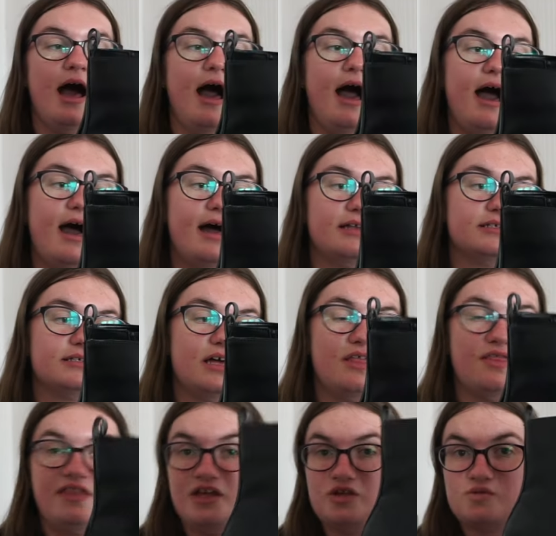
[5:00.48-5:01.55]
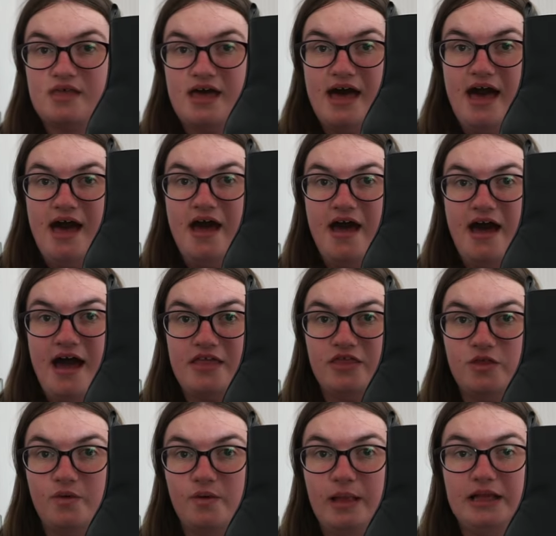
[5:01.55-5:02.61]
and these were there, and
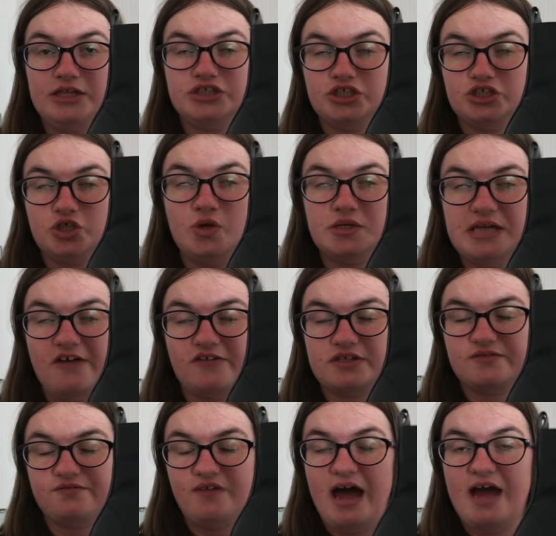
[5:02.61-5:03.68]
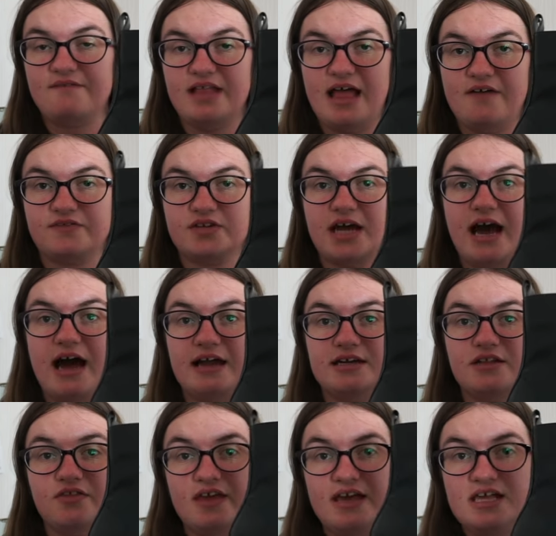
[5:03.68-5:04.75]
there were literally two sizes 5 left, and
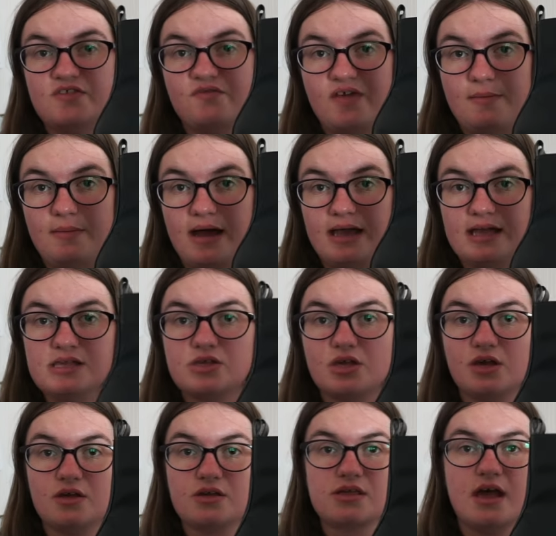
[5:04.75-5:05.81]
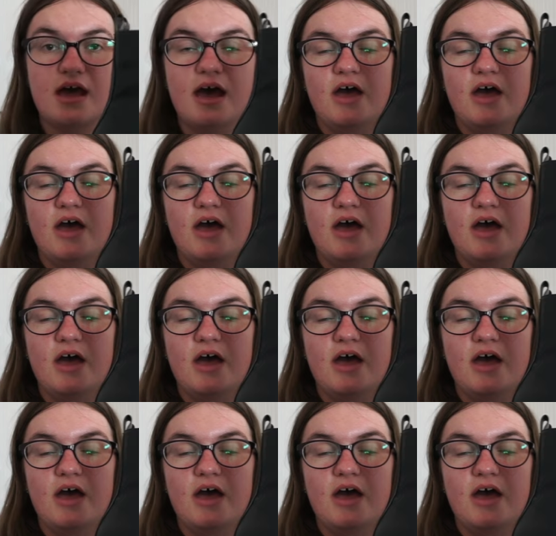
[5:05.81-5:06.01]
these fit my insoles.